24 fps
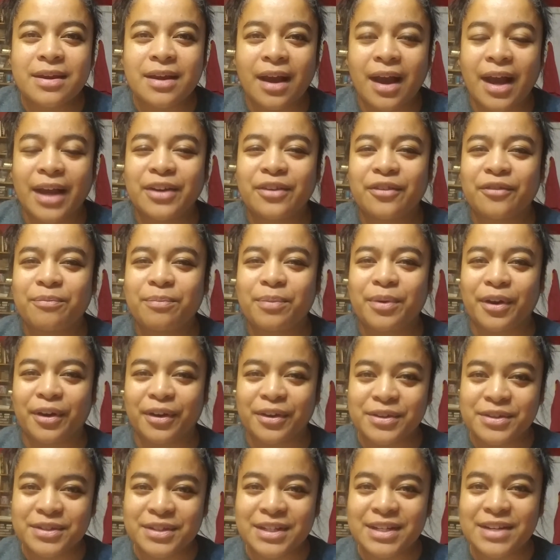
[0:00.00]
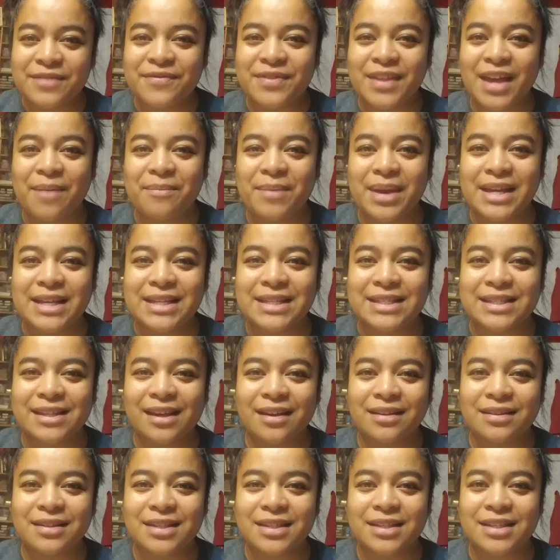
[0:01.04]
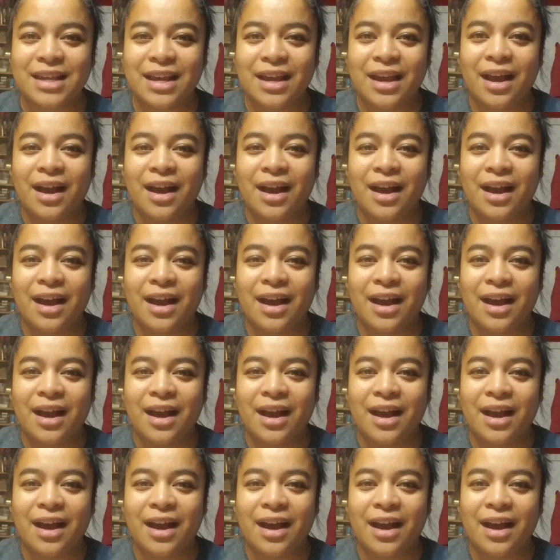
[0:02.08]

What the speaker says: kind of person, if that makes sense.